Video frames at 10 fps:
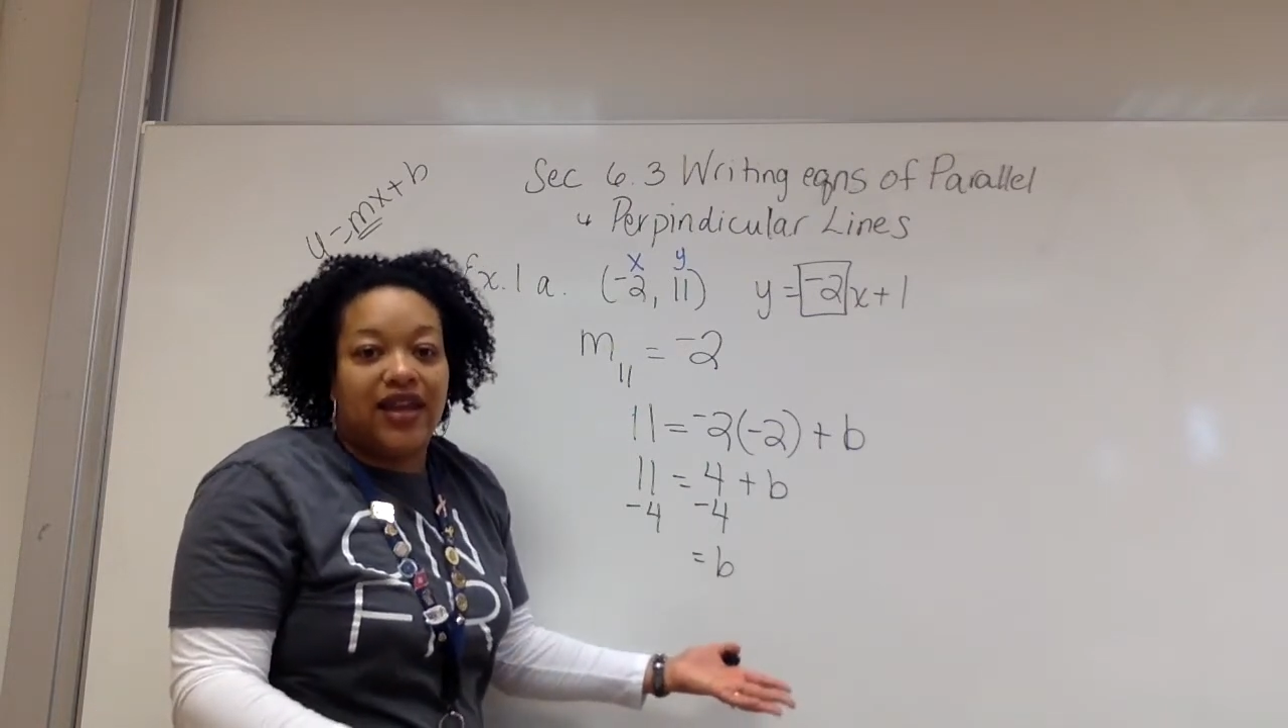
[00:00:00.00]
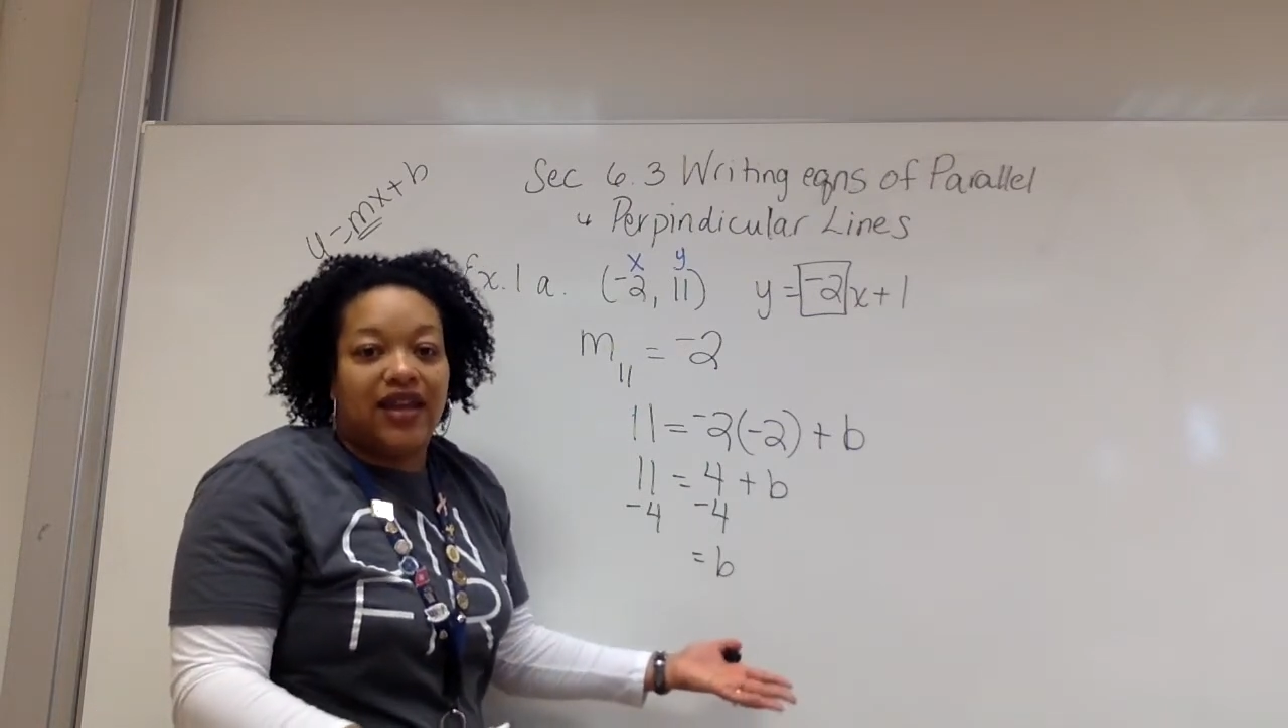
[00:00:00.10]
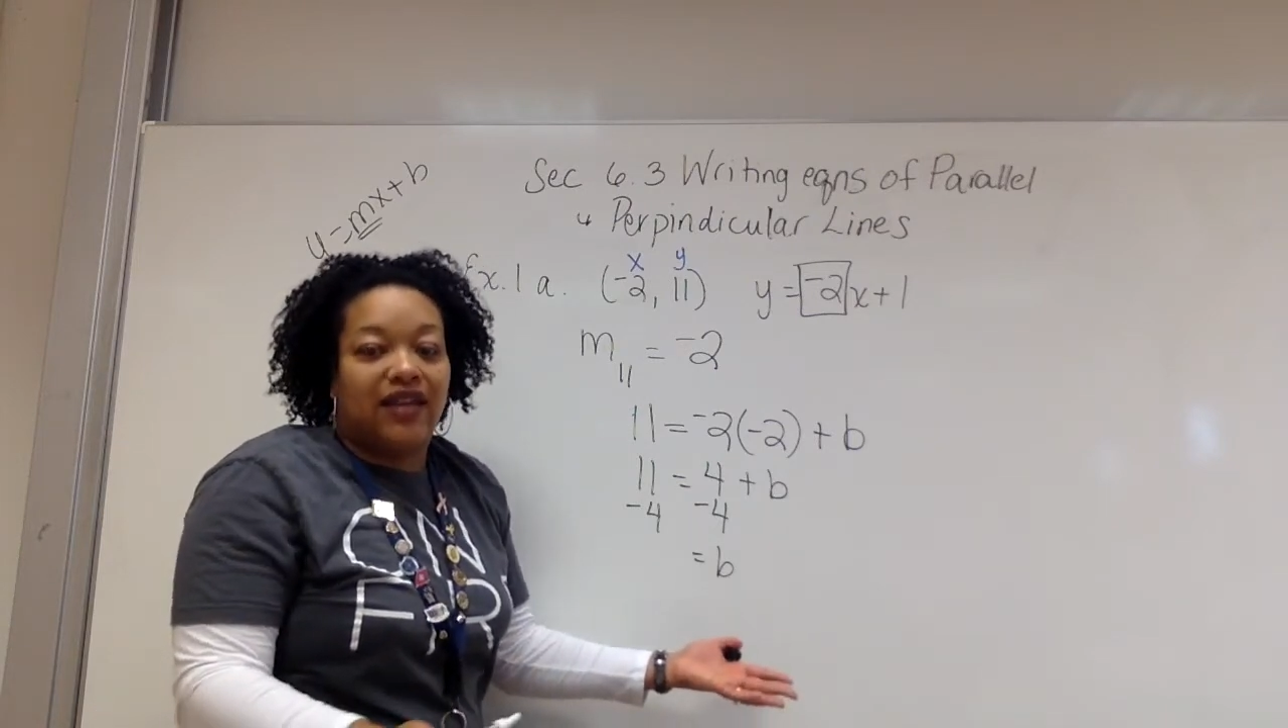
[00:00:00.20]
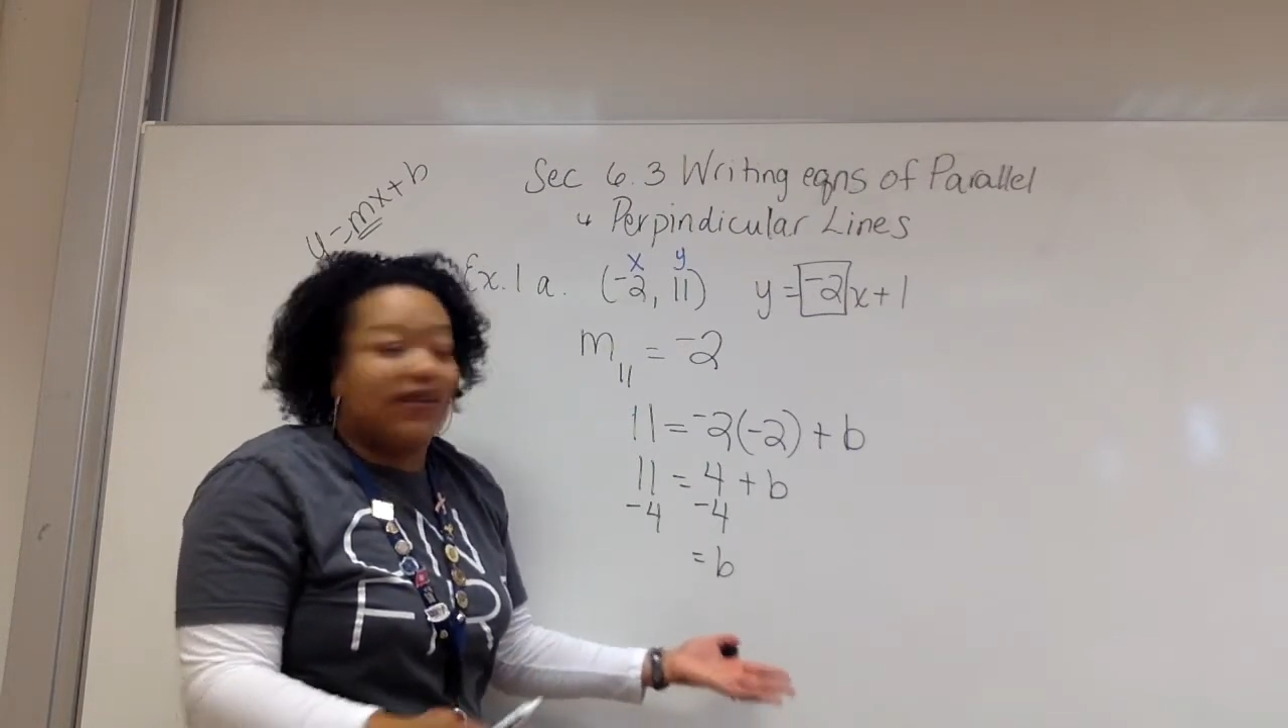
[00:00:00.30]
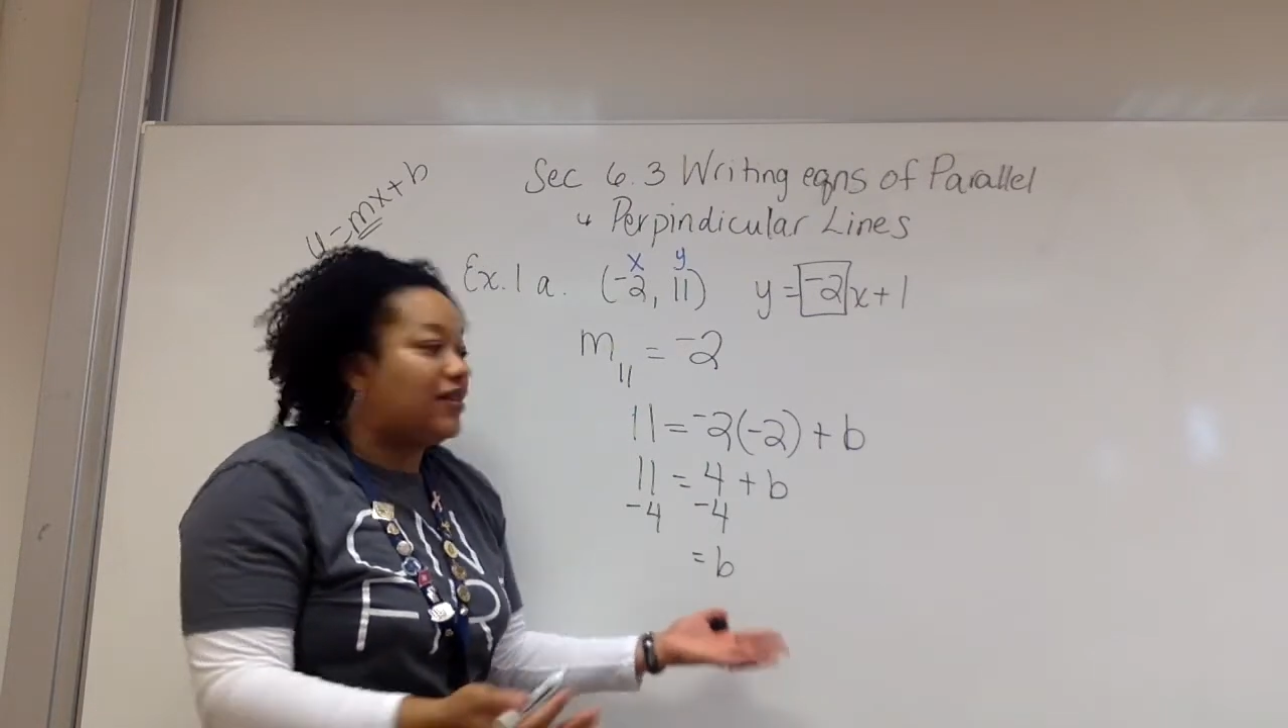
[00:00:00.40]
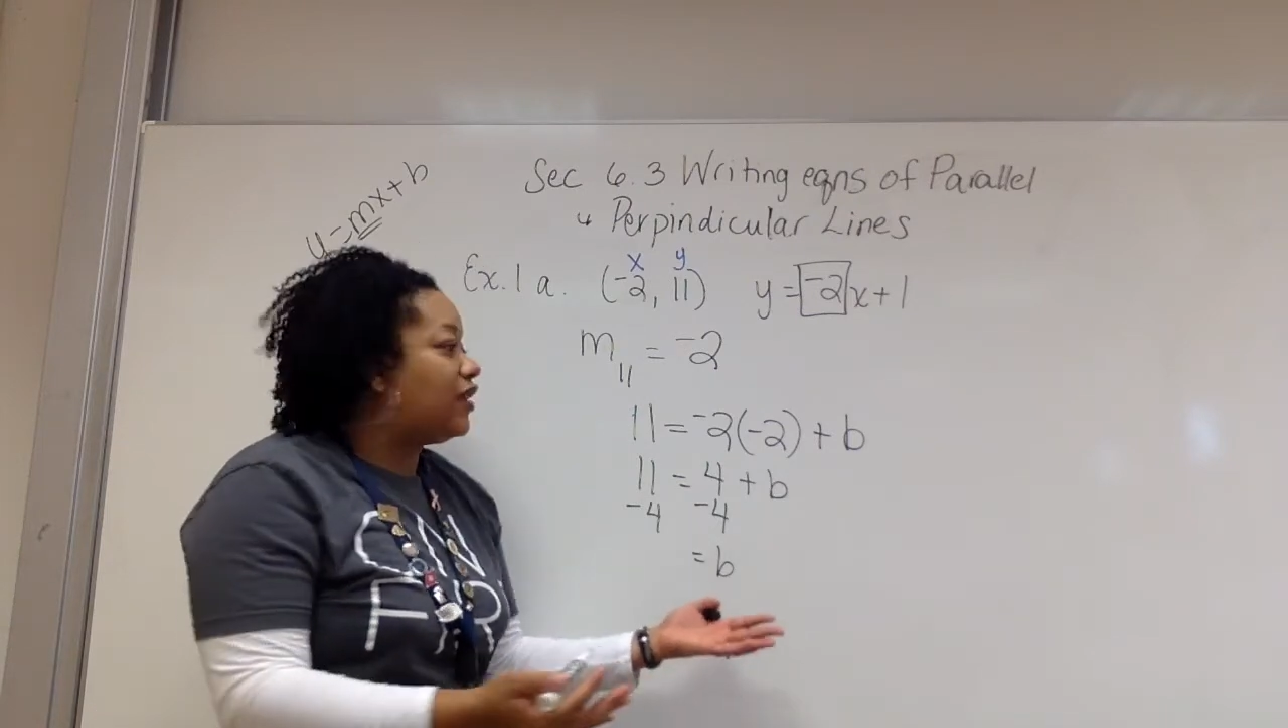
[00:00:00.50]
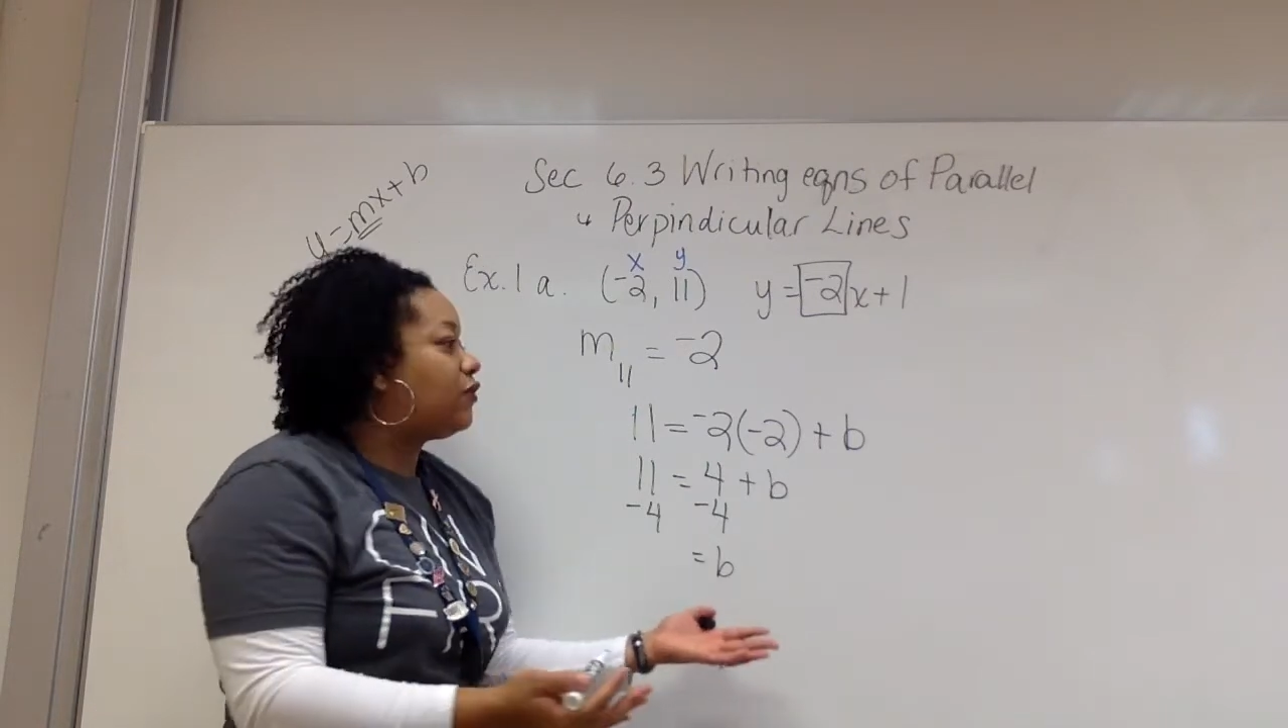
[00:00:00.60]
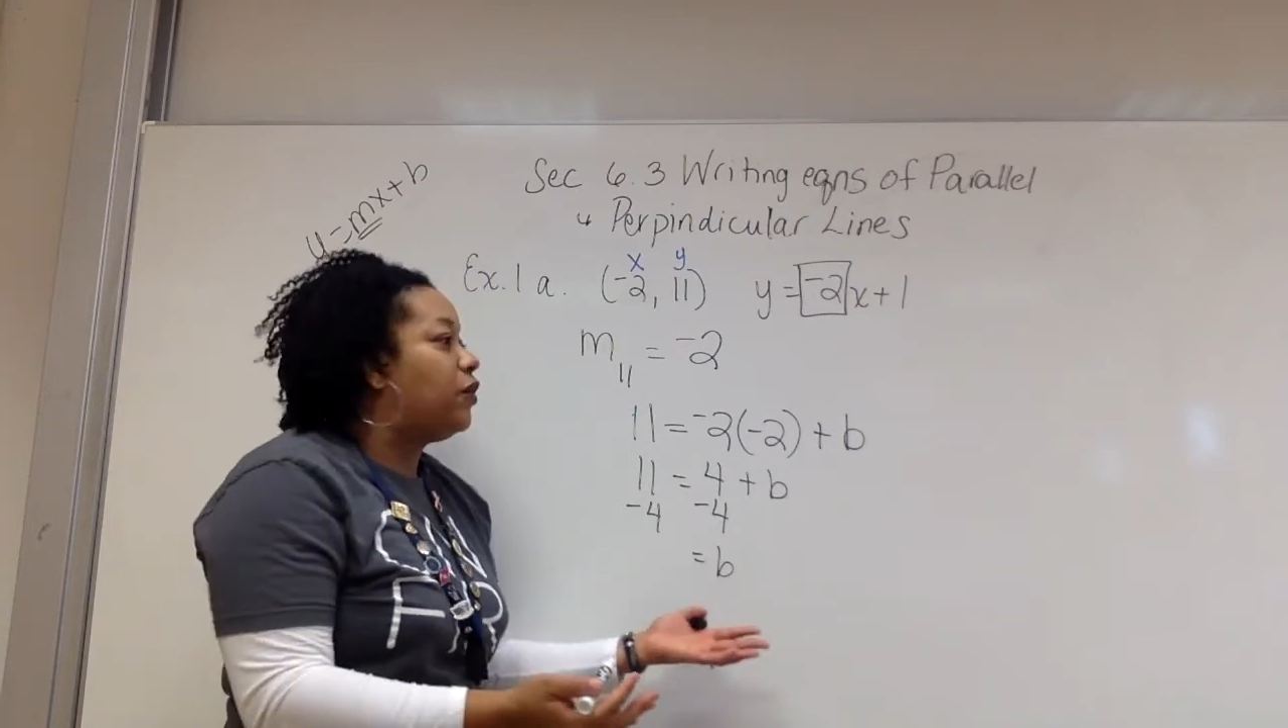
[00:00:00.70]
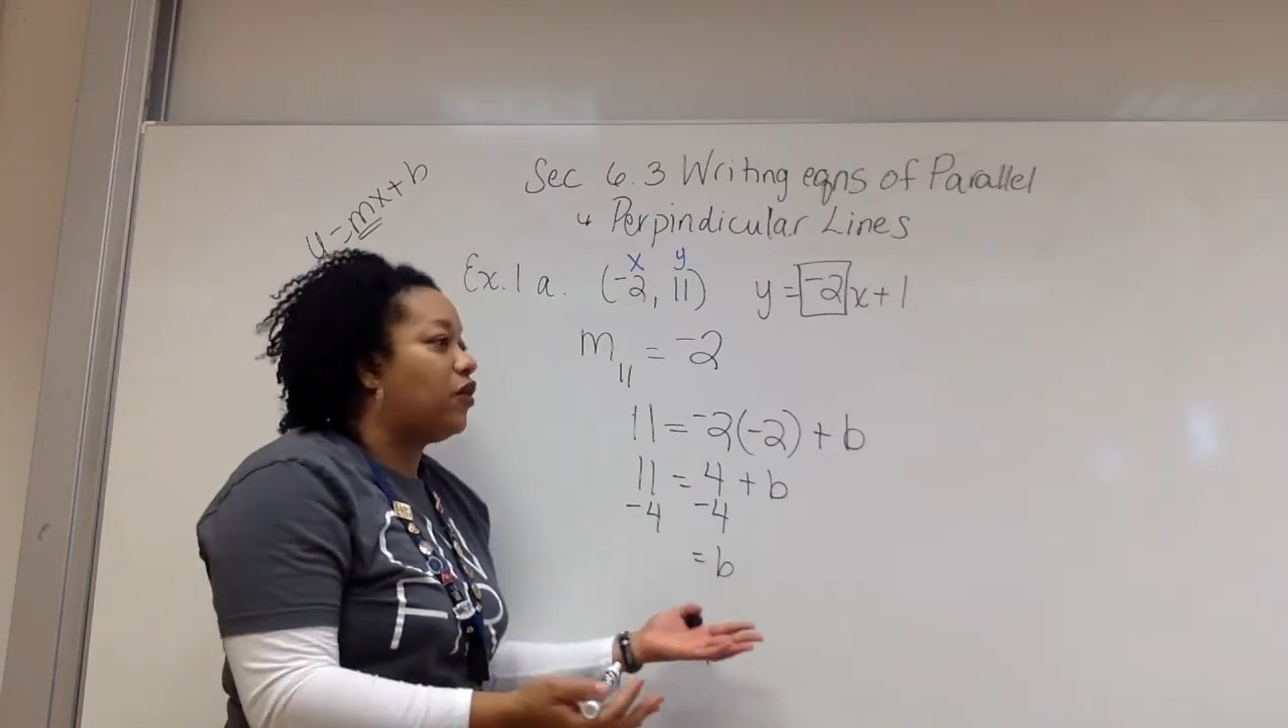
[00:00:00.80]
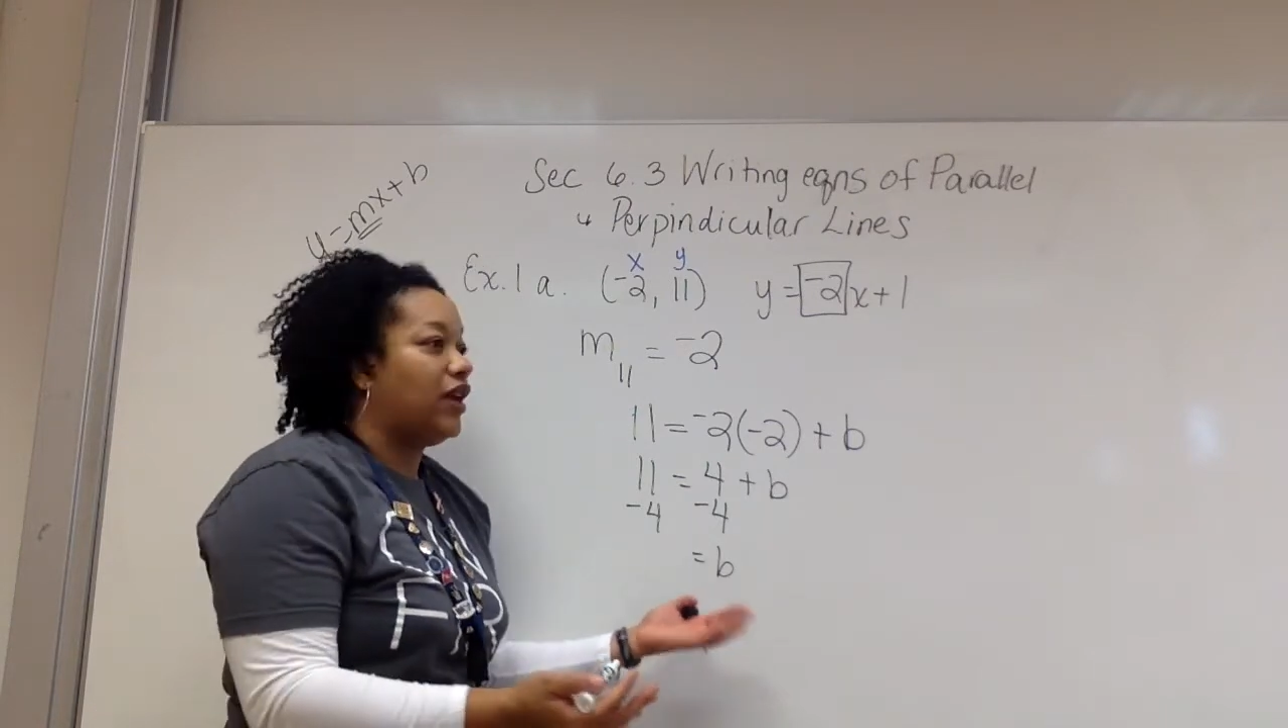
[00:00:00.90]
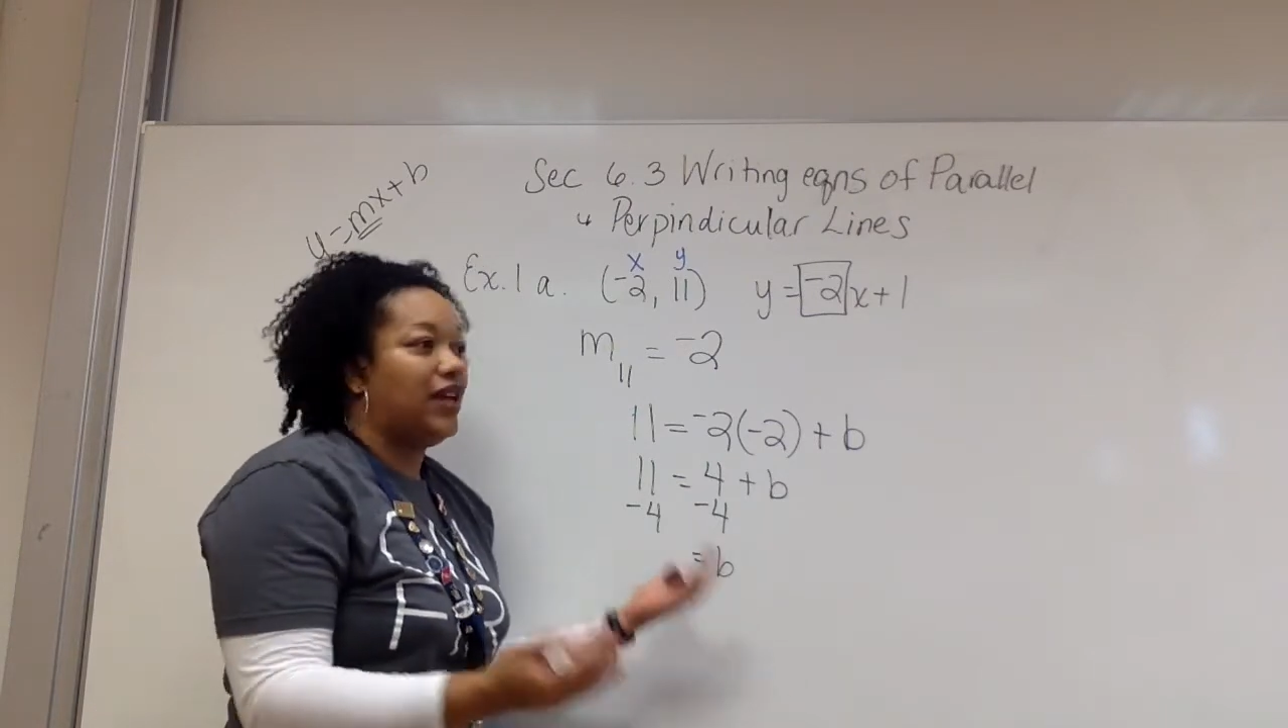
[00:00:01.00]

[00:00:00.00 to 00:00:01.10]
Because at this point,